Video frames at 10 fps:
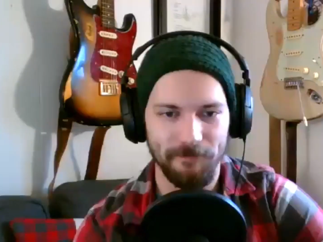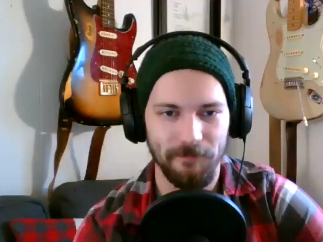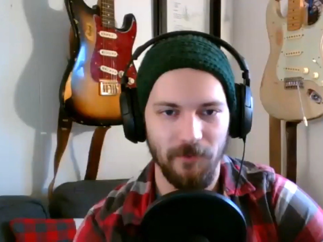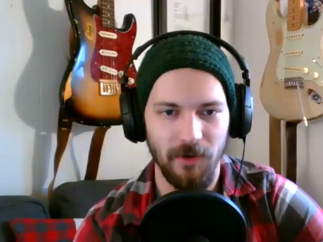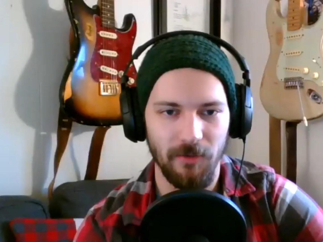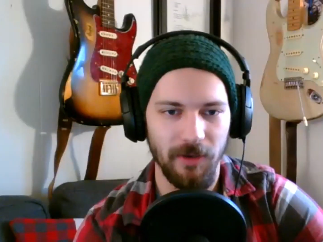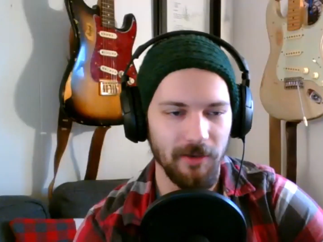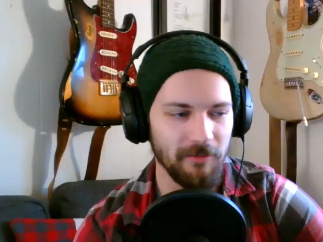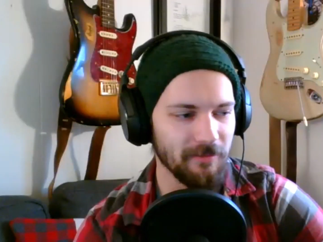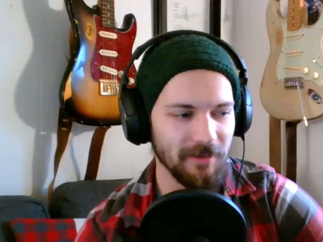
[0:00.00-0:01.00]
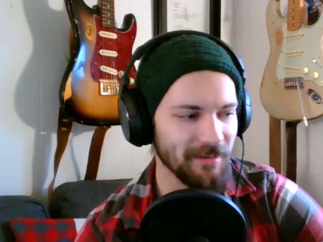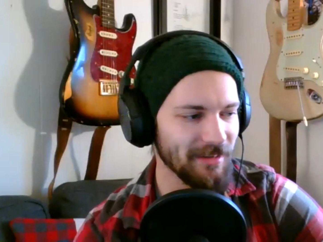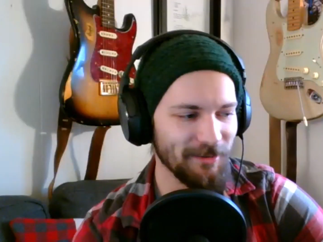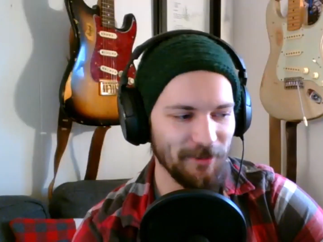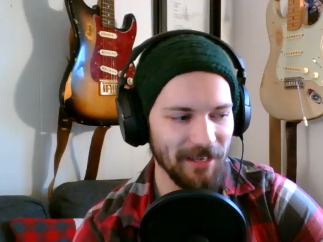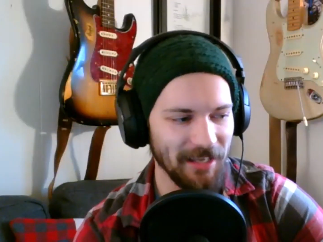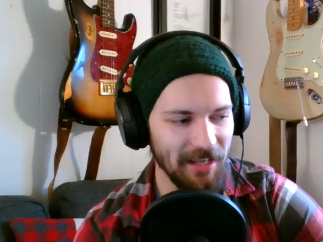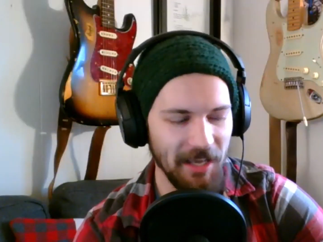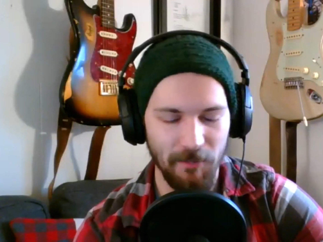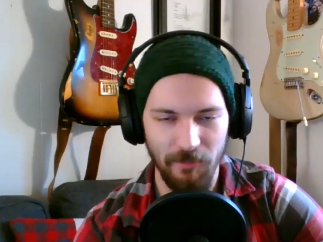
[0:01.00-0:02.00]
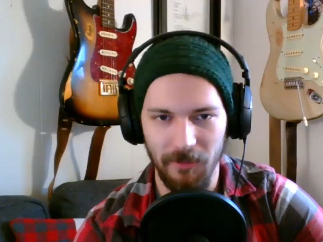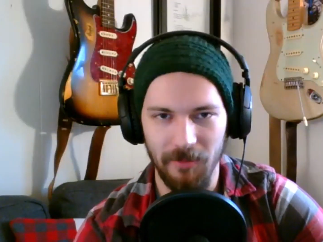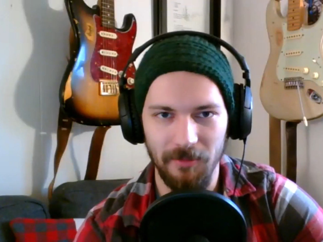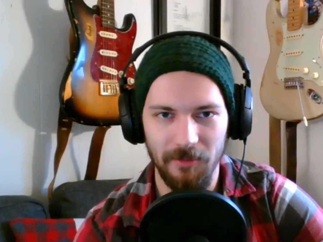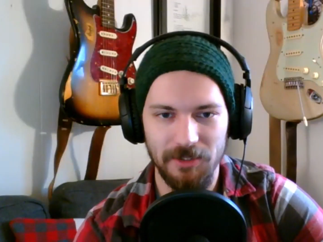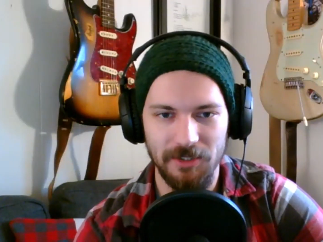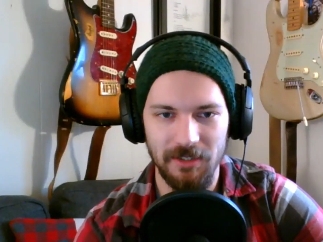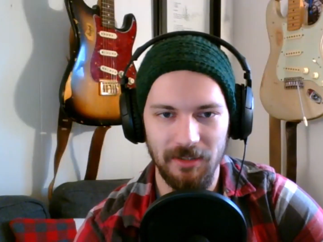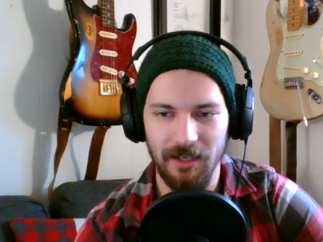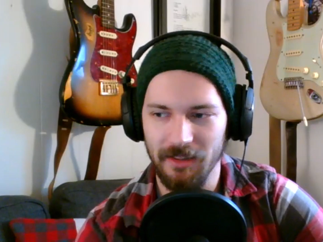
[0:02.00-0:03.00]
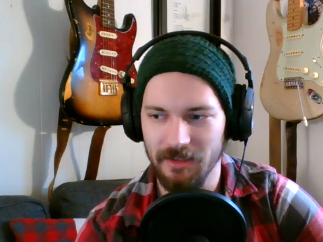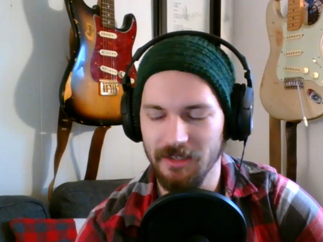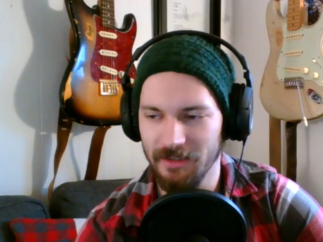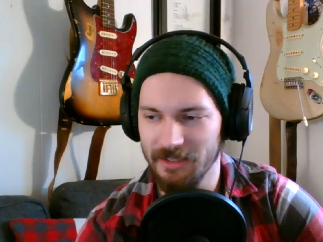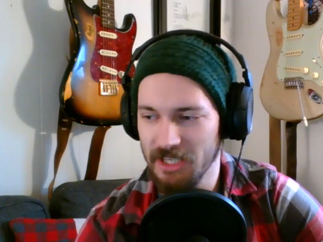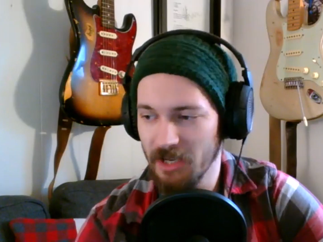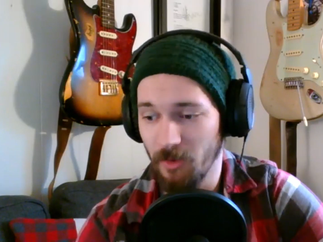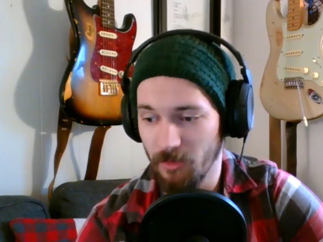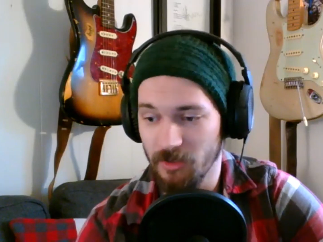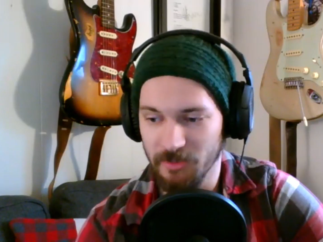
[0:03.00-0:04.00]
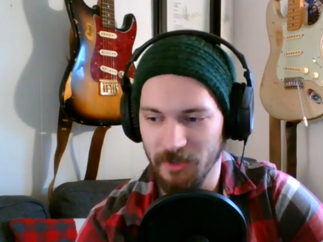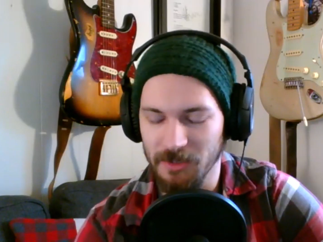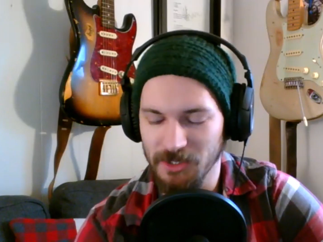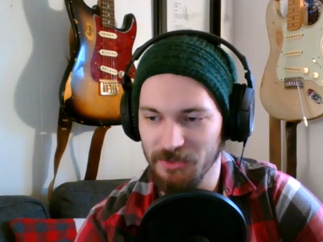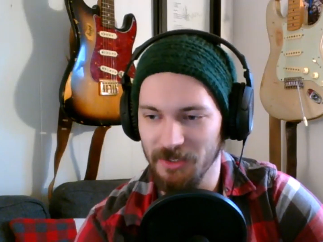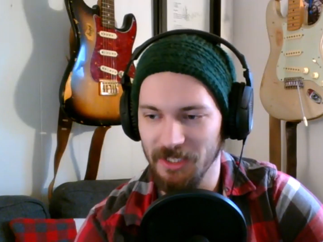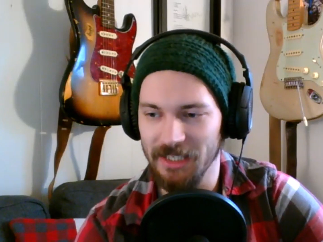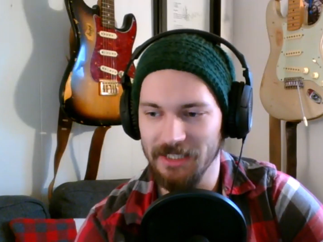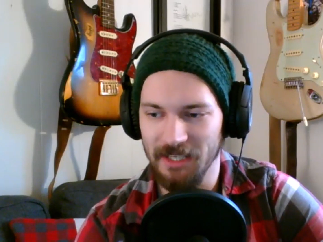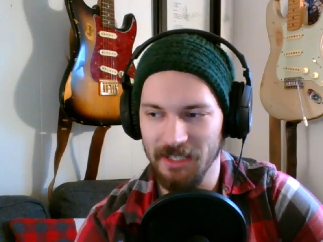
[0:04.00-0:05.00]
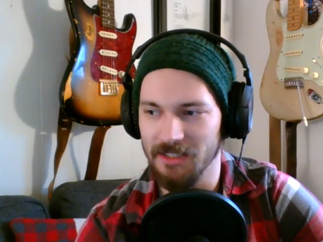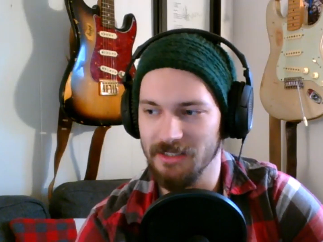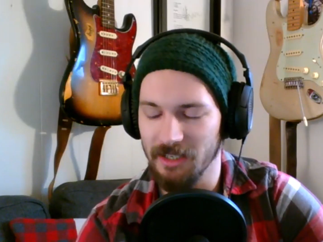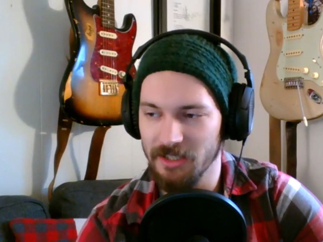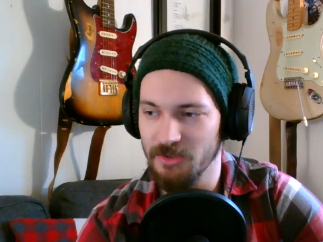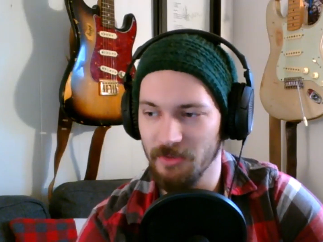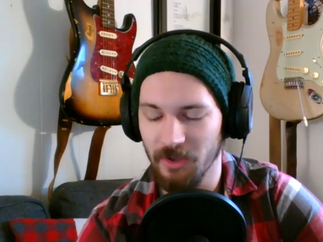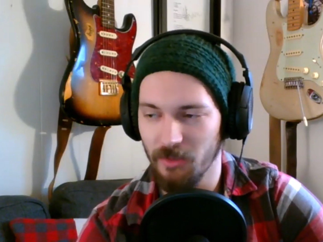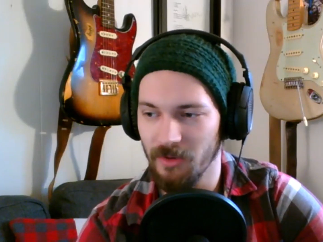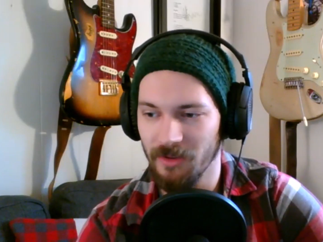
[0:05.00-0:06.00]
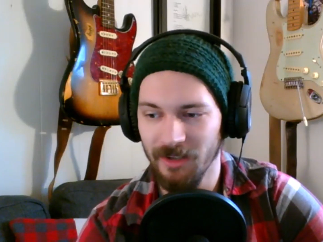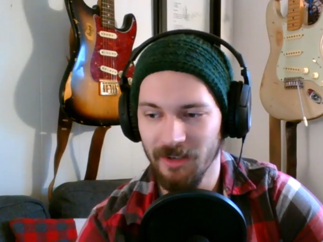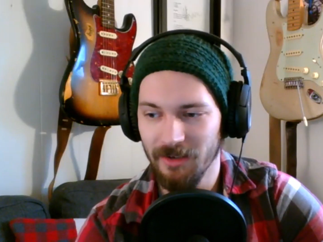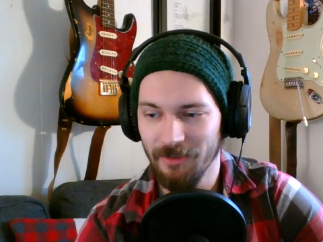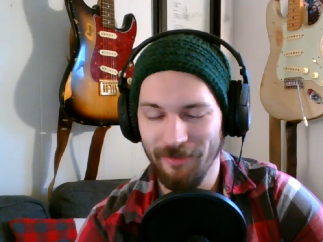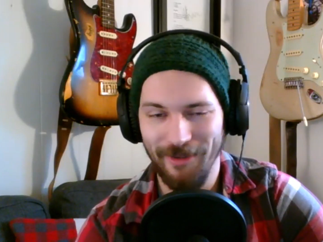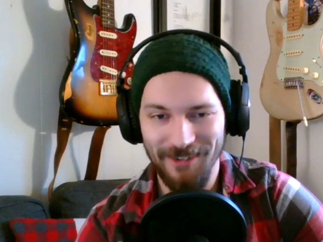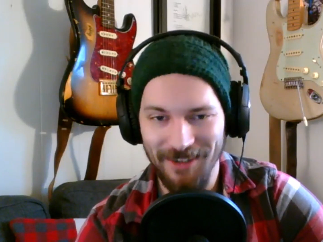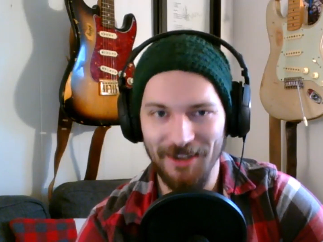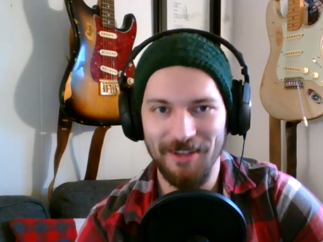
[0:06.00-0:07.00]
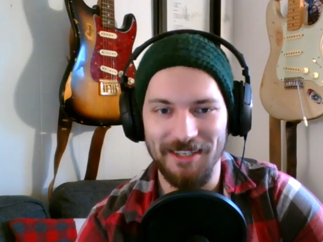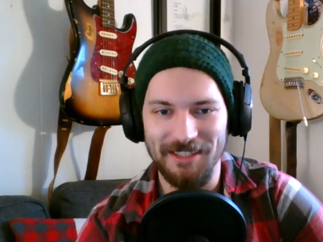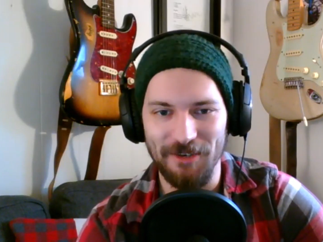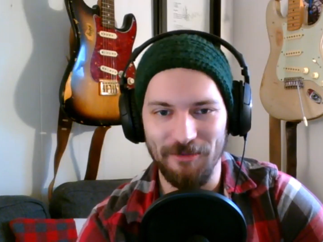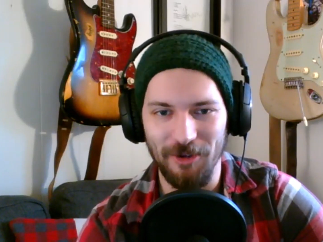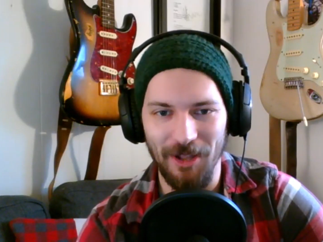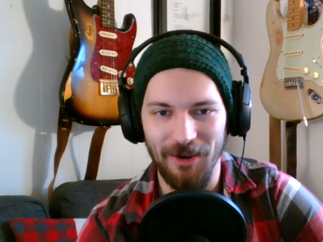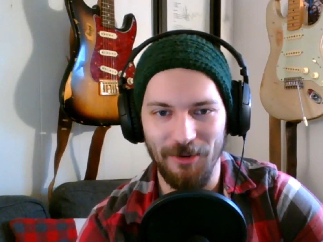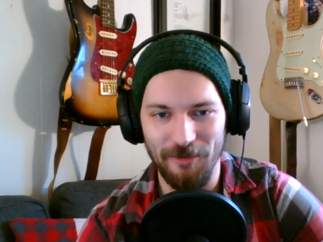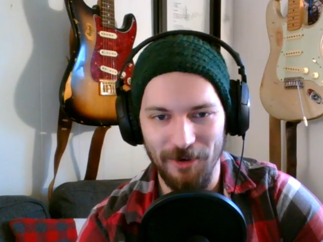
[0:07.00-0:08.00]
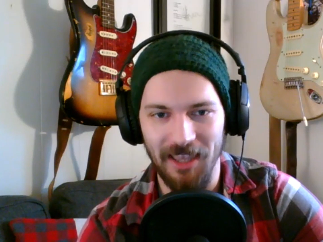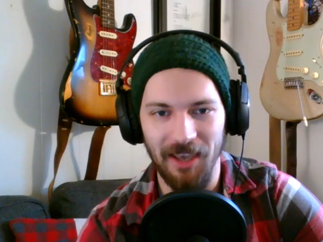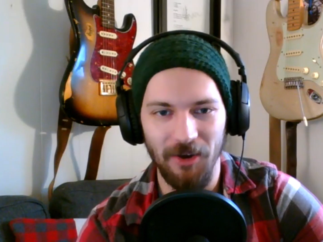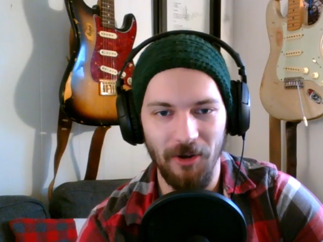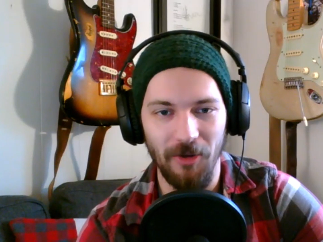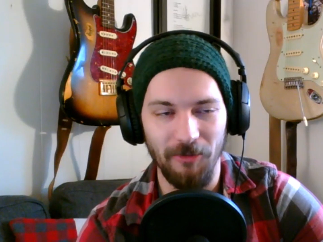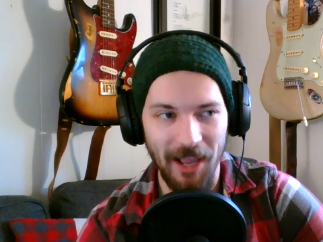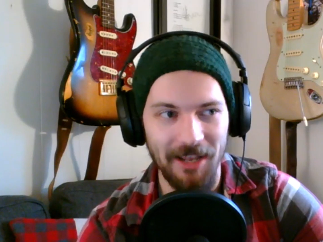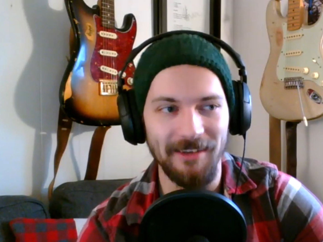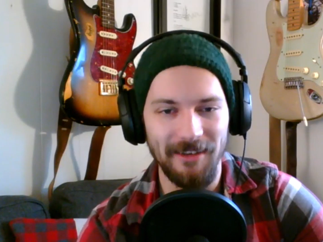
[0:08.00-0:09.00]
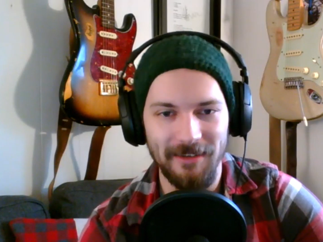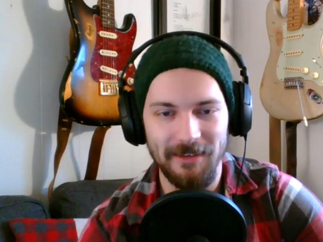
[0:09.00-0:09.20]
well, we hit April, which is like the time we were supposed to release Endless Nights, and we're like, well, we've held on to this thing for like over a year already.